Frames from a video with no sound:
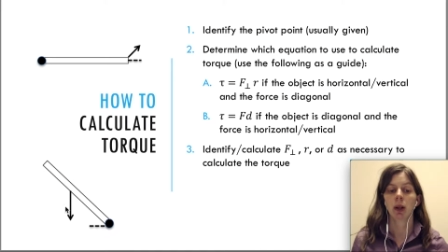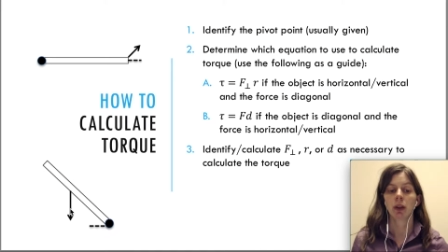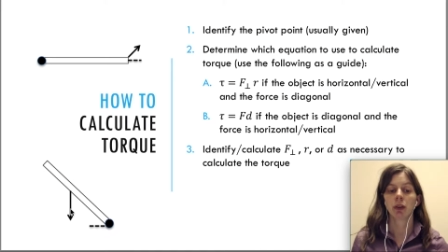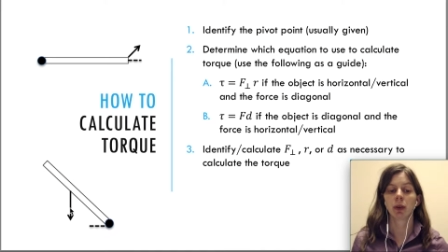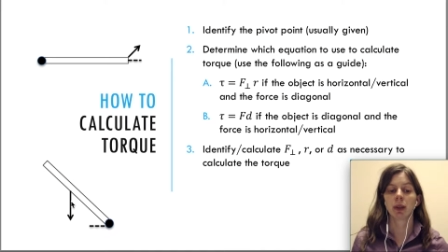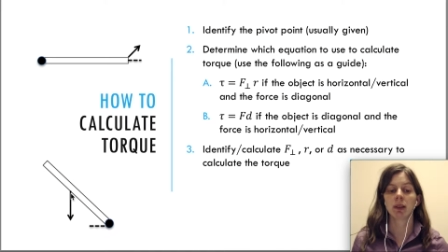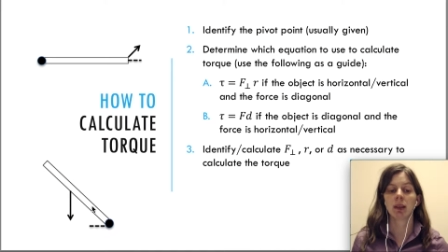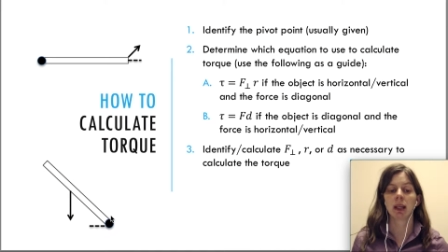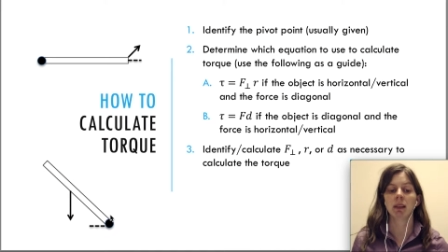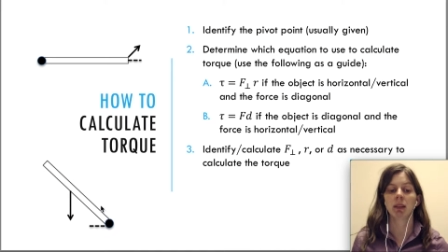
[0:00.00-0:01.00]
So in this
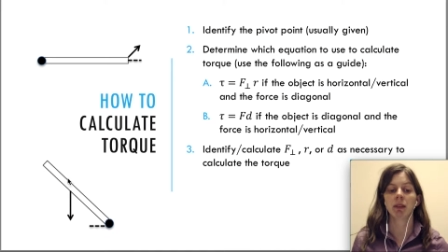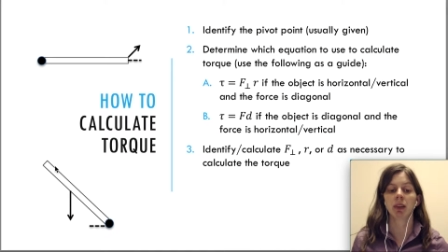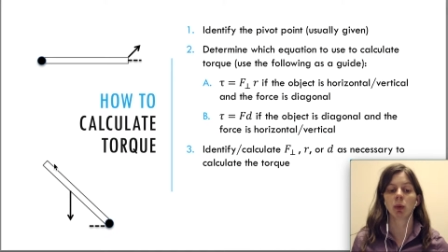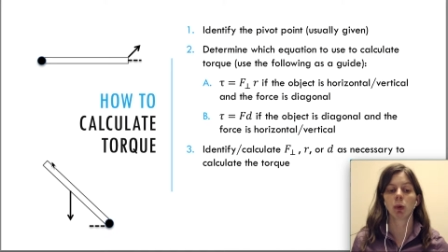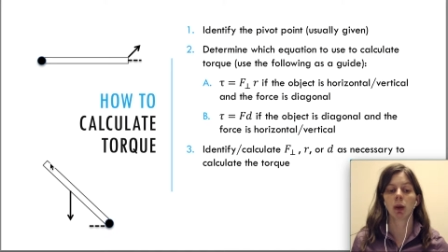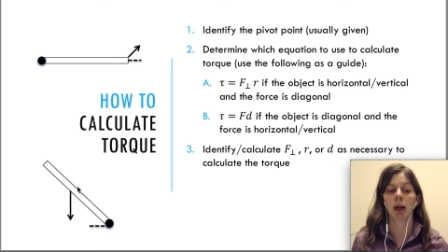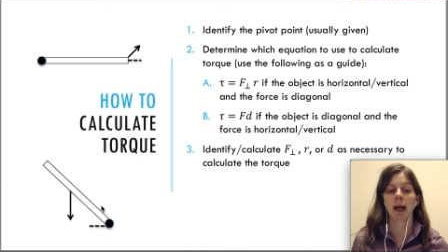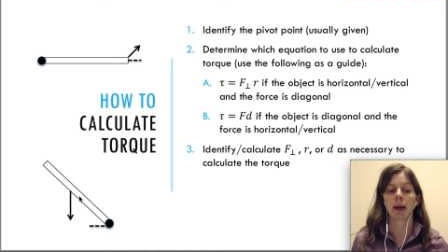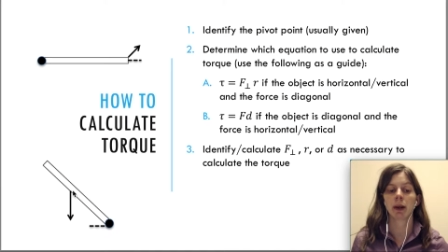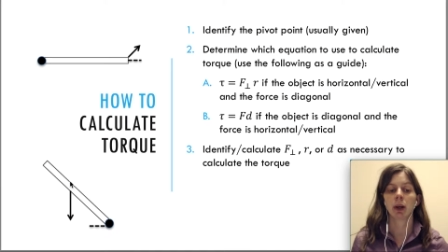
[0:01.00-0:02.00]
case, if this were a
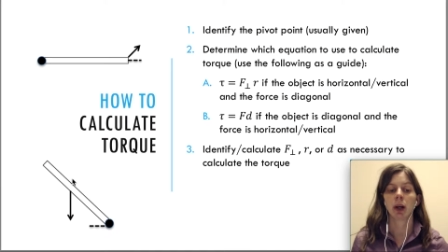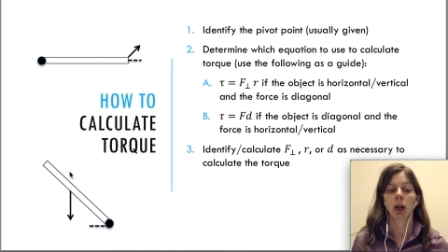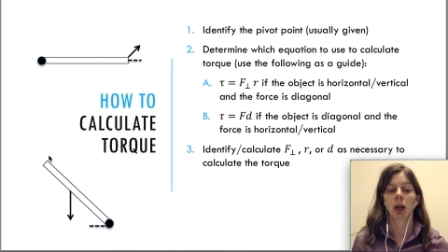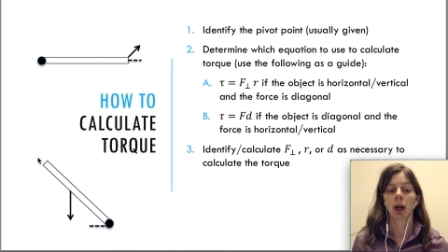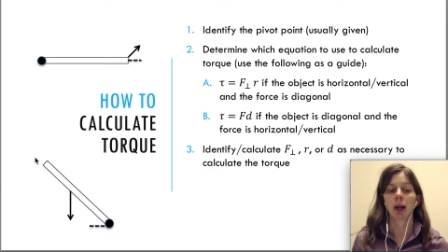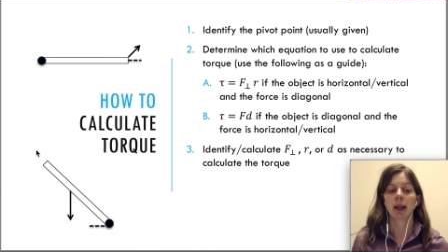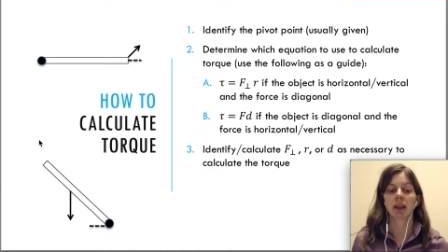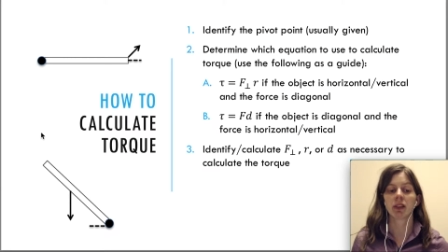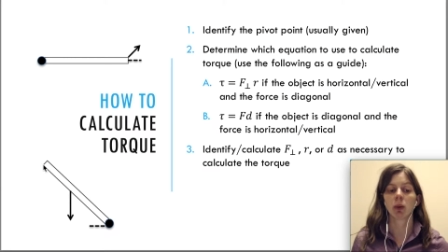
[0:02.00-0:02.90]
ladder against a